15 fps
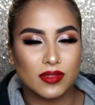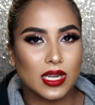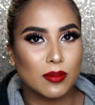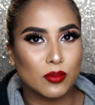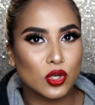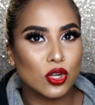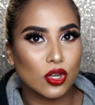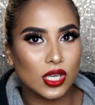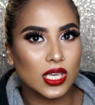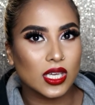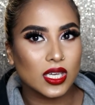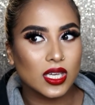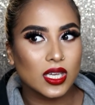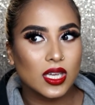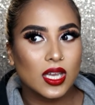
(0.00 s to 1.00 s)
that I'm good
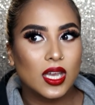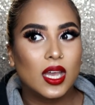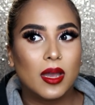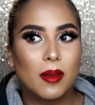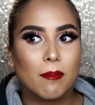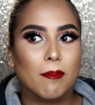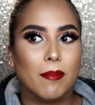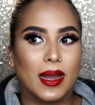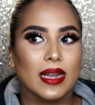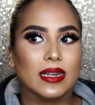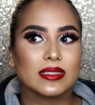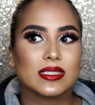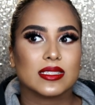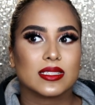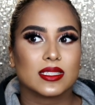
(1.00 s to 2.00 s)
looking,
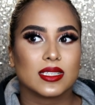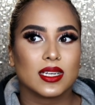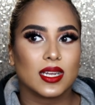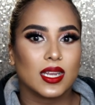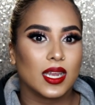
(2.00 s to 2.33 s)
but